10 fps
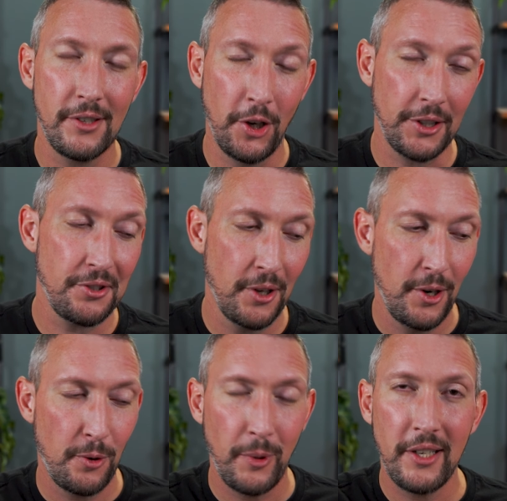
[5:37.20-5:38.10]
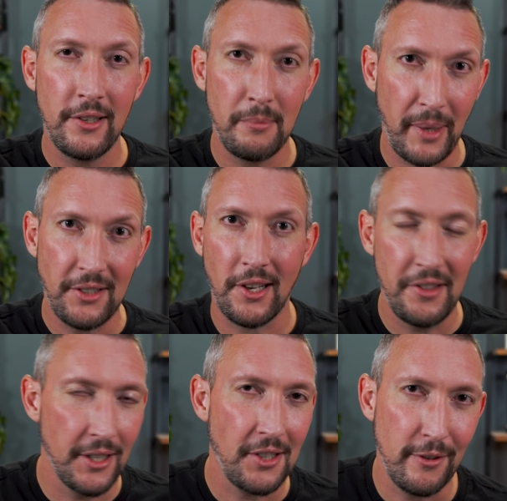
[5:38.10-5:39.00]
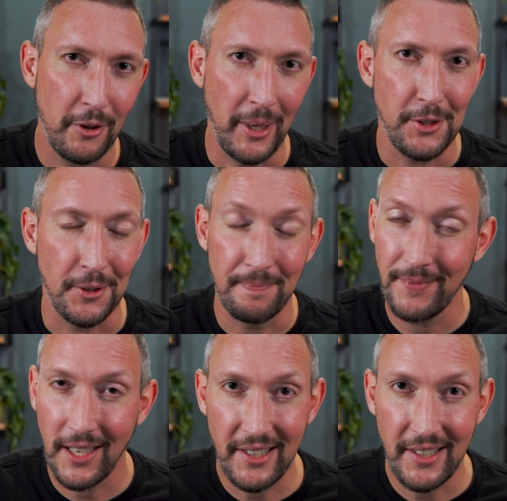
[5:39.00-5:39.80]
hooks written based on this information.